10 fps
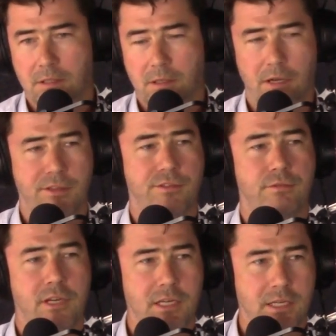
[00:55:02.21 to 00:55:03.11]
like
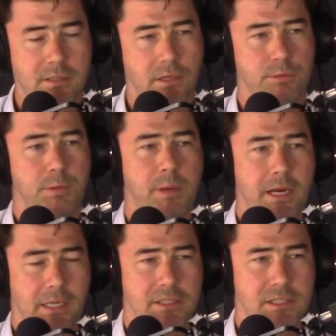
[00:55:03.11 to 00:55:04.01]
three Salisbury
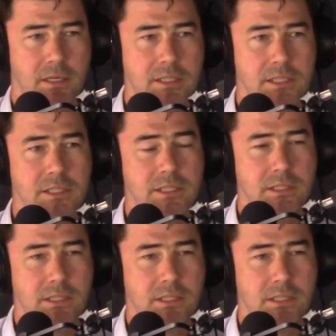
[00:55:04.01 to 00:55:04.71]
Plain exercises.